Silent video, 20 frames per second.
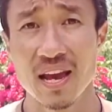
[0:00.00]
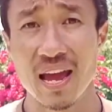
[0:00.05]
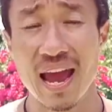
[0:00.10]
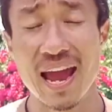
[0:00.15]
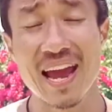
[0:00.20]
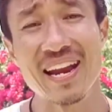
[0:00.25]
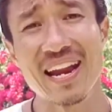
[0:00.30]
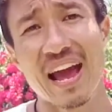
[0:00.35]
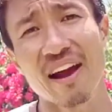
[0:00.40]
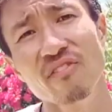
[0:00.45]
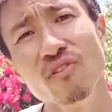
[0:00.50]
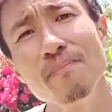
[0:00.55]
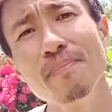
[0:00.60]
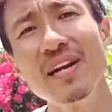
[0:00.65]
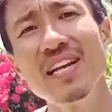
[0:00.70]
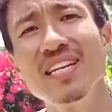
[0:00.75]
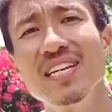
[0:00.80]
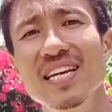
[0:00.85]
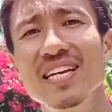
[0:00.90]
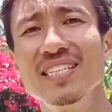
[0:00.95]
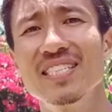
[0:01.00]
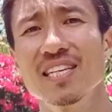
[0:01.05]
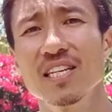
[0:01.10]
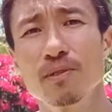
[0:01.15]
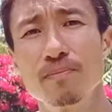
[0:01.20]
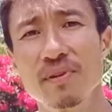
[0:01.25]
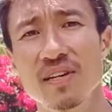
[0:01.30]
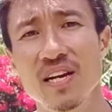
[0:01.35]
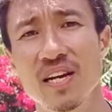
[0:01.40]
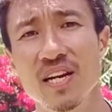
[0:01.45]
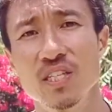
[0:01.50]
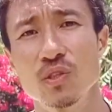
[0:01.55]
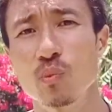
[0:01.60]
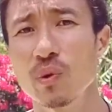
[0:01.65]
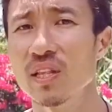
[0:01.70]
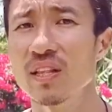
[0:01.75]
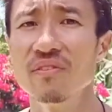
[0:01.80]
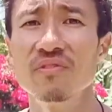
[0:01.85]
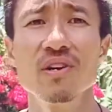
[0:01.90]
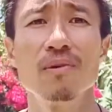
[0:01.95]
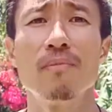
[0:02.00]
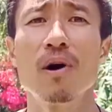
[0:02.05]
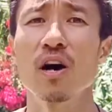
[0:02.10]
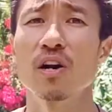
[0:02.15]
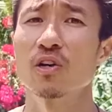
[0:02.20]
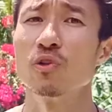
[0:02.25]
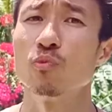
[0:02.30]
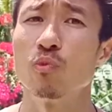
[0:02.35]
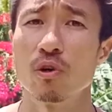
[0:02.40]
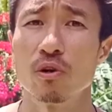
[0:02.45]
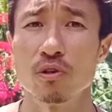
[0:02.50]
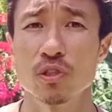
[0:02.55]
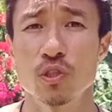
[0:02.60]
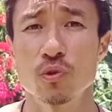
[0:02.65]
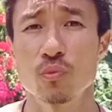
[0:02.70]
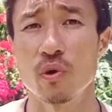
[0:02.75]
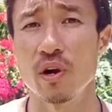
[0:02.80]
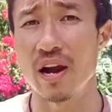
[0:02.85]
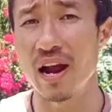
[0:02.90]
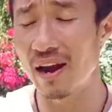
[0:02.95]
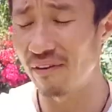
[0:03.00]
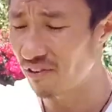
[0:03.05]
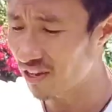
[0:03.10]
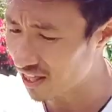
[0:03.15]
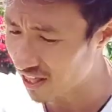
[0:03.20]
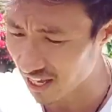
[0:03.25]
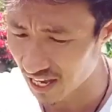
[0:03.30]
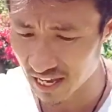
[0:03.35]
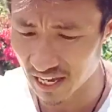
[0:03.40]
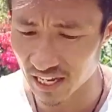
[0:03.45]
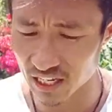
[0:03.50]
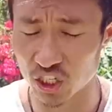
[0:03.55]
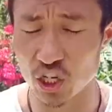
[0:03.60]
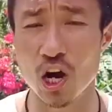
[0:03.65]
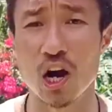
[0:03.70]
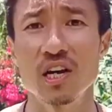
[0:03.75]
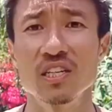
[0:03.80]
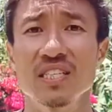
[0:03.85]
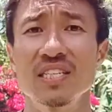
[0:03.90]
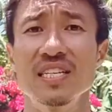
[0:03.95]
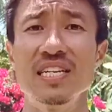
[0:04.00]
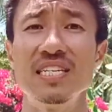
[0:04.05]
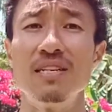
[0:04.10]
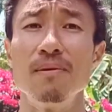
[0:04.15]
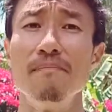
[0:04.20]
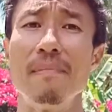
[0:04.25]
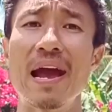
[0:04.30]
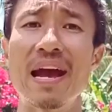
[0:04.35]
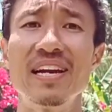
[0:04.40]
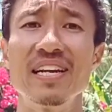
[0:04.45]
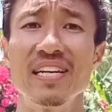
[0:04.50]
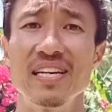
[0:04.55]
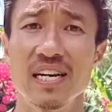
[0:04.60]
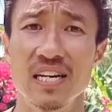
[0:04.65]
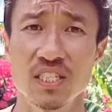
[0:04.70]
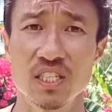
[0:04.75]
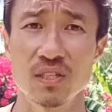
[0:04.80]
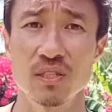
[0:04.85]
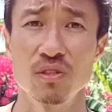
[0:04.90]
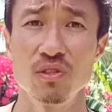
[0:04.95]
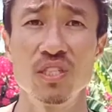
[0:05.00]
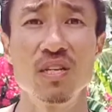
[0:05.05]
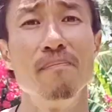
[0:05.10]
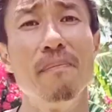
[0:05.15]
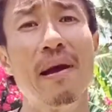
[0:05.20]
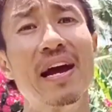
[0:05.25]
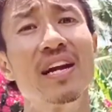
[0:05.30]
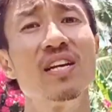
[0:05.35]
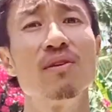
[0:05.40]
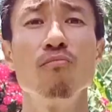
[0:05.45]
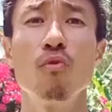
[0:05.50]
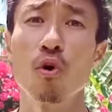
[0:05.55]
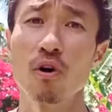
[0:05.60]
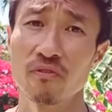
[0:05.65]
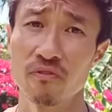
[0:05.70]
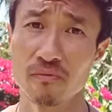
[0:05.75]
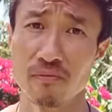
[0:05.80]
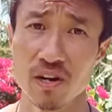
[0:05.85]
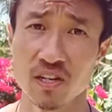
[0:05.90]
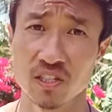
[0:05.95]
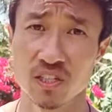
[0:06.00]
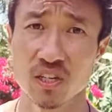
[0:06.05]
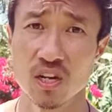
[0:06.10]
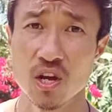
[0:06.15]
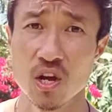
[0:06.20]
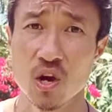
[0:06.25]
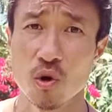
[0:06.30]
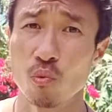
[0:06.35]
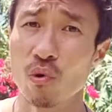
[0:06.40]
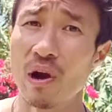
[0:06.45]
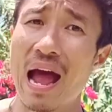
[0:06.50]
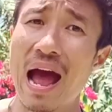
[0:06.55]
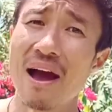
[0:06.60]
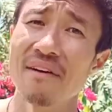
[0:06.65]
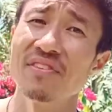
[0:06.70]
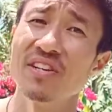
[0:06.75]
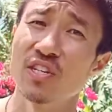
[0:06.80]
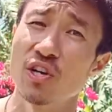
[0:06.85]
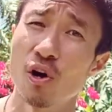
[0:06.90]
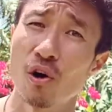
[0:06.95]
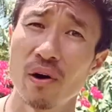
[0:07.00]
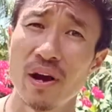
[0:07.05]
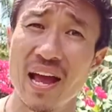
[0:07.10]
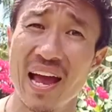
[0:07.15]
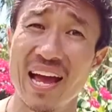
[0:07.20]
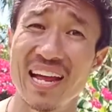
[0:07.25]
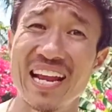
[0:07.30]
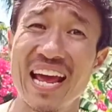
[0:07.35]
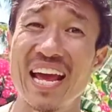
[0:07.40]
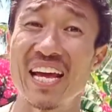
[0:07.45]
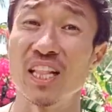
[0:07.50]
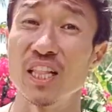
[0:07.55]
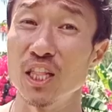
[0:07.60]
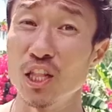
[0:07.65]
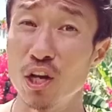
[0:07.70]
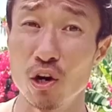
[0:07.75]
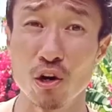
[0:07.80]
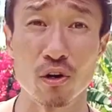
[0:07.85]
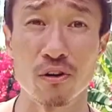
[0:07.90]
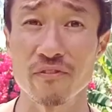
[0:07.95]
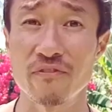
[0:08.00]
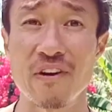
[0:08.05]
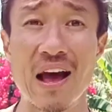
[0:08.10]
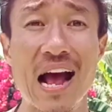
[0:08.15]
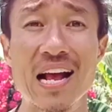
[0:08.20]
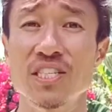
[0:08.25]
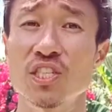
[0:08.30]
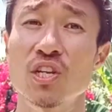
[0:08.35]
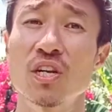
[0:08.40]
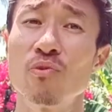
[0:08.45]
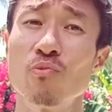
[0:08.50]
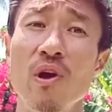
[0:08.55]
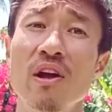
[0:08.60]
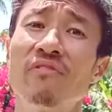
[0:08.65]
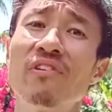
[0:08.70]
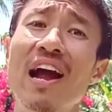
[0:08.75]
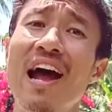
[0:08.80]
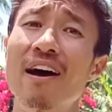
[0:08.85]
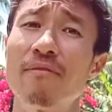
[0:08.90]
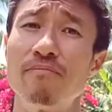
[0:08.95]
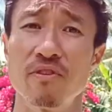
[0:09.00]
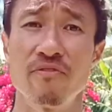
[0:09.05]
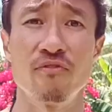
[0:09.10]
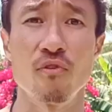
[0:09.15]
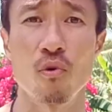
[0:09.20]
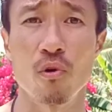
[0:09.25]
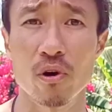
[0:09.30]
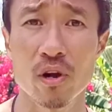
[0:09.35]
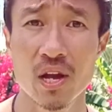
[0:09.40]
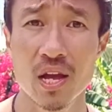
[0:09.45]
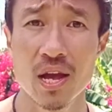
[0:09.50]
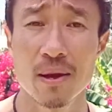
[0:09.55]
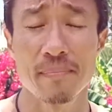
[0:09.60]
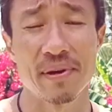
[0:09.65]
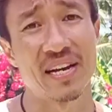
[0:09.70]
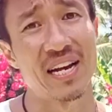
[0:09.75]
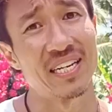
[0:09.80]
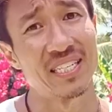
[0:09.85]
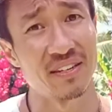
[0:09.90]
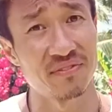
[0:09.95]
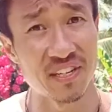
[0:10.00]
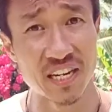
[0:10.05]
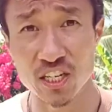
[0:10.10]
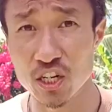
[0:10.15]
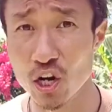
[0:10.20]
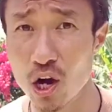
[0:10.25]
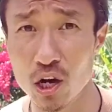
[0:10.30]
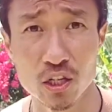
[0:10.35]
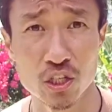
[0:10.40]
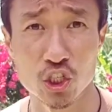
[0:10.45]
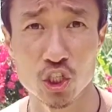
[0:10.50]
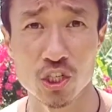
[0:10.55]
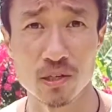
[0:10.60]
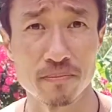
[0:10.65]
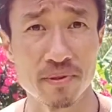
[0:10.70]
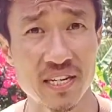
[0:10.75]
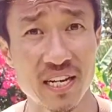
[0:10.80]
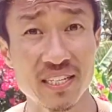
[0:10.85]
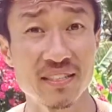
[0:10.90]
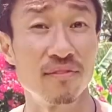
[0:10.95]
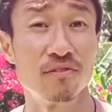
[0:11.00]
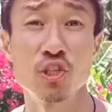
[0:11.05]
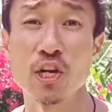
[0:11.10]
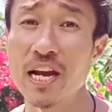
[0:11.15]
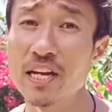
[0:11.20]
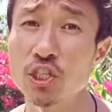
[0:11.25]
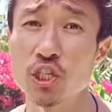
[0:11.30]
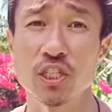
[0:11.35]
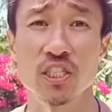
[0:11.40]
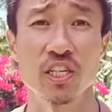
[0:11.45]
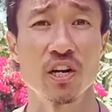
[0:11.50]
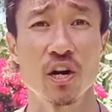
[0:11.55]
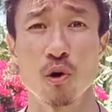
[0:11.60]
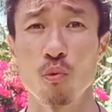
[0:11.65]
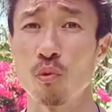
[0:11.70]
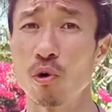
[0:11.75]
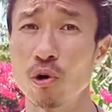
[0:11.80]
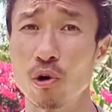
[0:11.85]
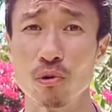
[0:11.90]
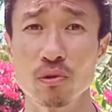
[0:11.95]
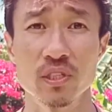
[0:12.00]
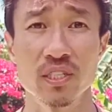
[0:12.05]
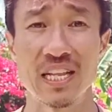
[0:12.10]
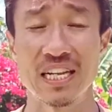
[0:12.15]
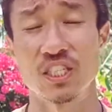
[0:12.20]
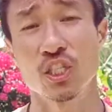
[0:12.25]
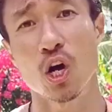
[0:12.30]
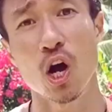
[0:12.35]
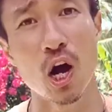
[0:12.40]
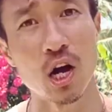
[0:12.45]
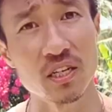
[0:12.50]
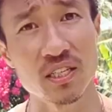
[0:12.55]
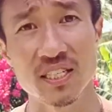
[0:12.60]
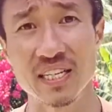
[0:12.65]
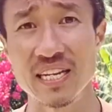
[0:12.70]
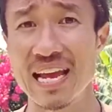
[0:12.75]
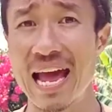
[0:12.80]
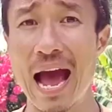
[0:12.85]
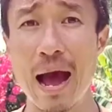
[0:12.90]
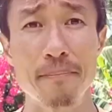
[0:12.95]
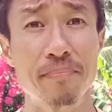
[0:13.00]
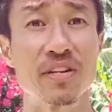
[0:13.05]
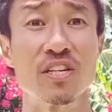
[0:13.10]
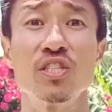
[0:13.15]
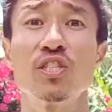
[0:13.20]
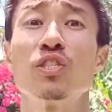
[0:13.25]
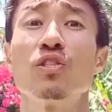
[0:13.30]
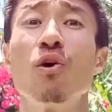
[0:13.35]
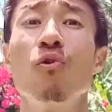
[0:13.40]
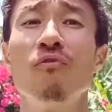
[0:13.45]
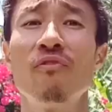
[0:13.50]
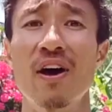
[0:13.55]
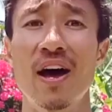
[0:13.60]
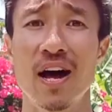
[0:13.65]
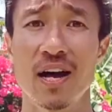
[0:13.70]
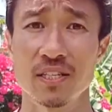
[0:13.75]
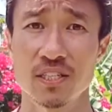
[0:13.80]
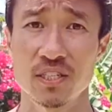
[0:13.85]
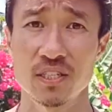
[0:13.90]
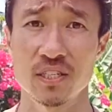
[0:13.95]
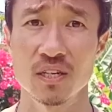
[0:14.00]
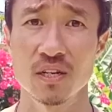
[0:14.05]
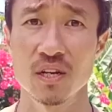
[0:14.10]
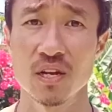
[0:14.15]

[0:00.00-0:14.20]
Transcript: And everybody needs this because we live in a modern world where everything is constantly demanding us, demanding more from us. We're having to go ahead and learn faster than we ever have before because of technology and because of changes in our world that's constantly happening so fast.